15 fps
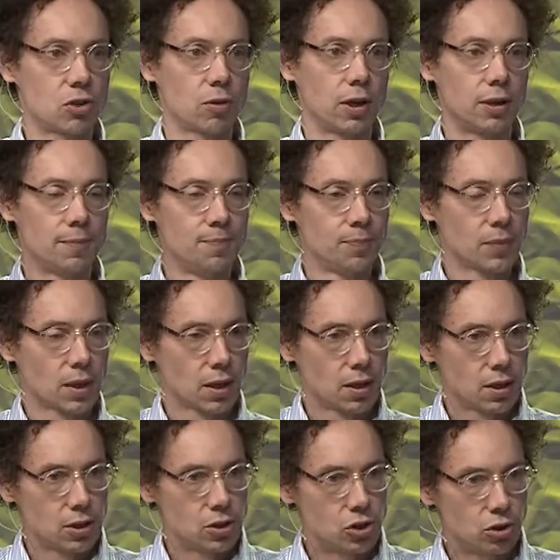Israel:
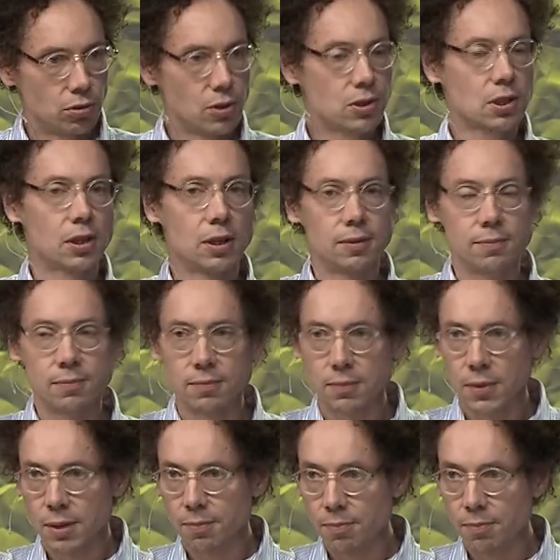Jerusalem,